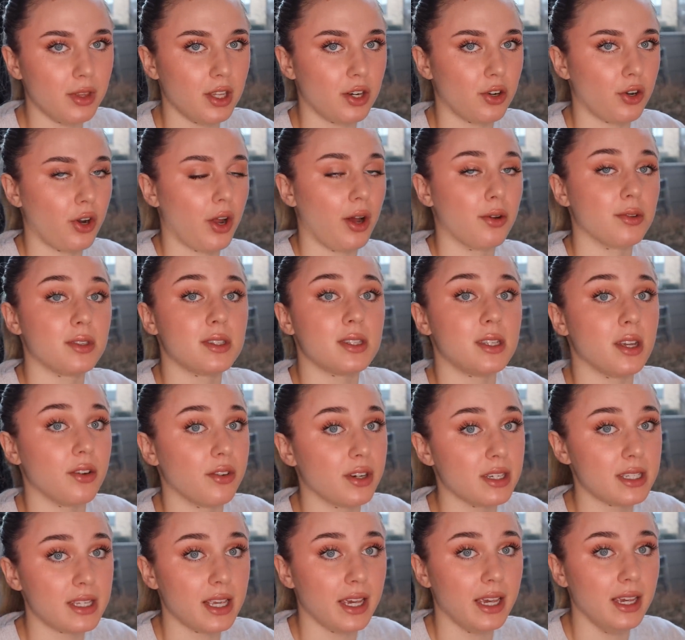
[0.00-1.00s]
They don't know how
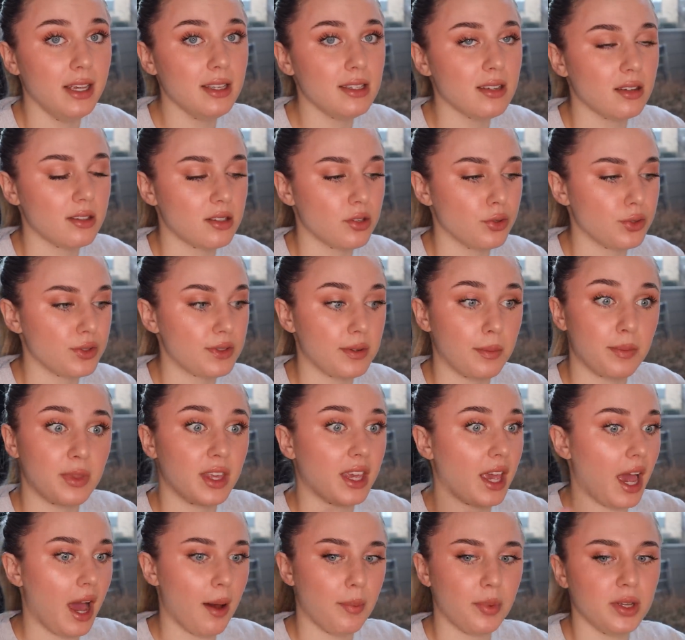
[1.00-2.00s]
serious it is until
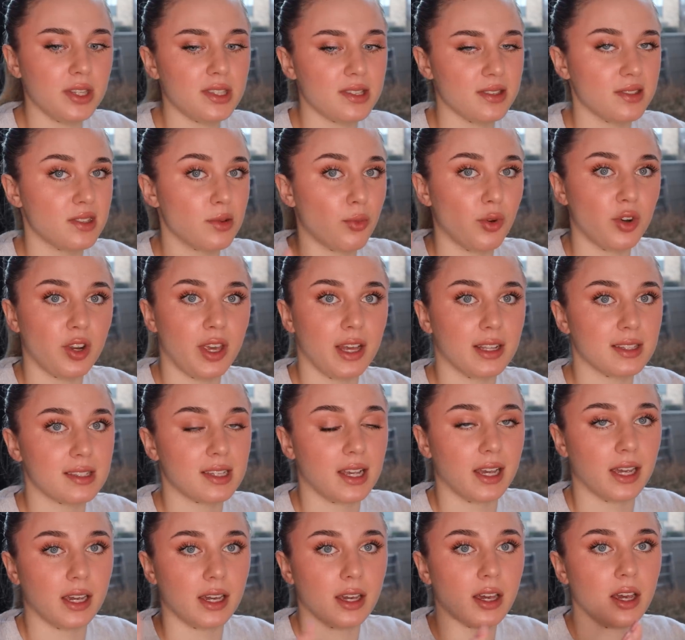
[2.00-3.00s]
something happens and someone gets
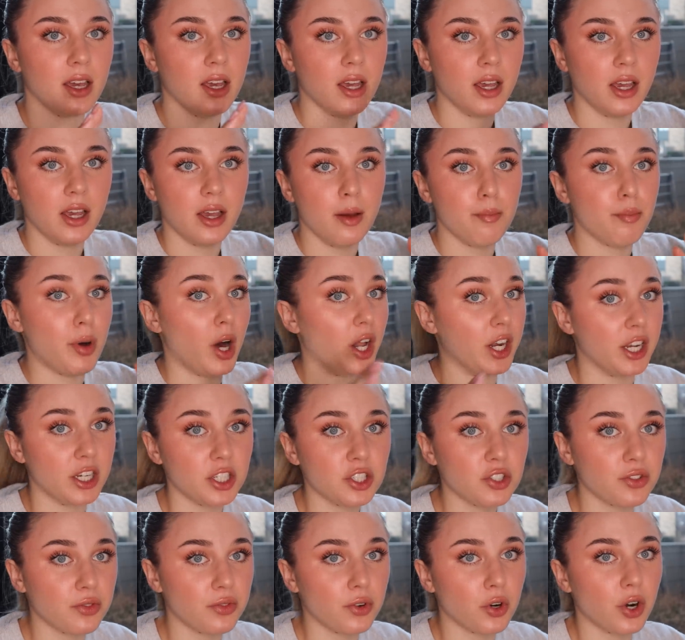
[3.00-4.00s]
like
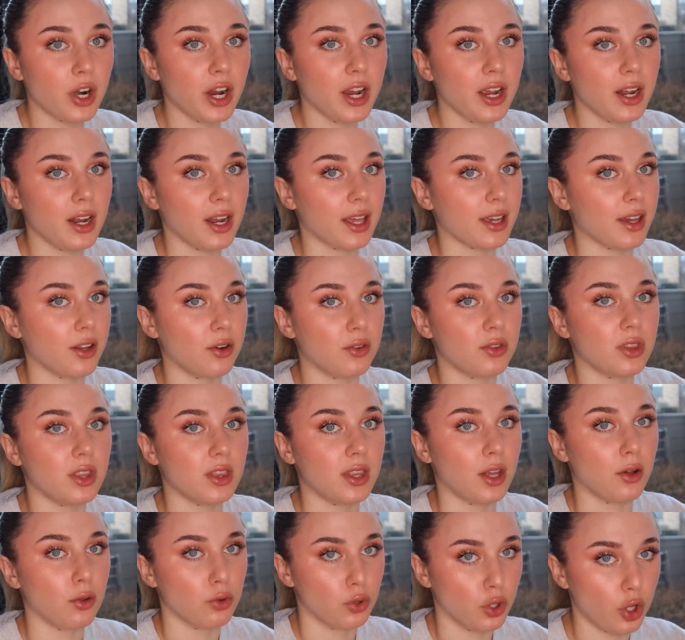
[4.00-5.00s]
punished for it. Like I don't
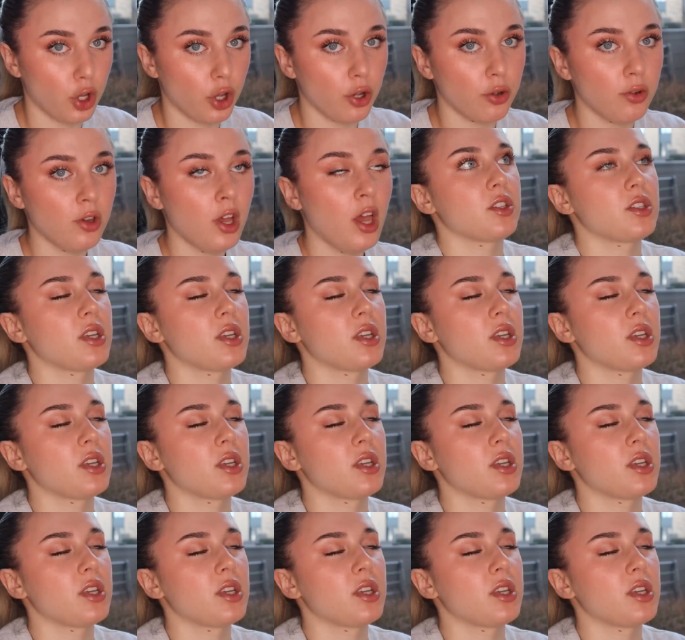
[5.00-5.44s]
think they'll know.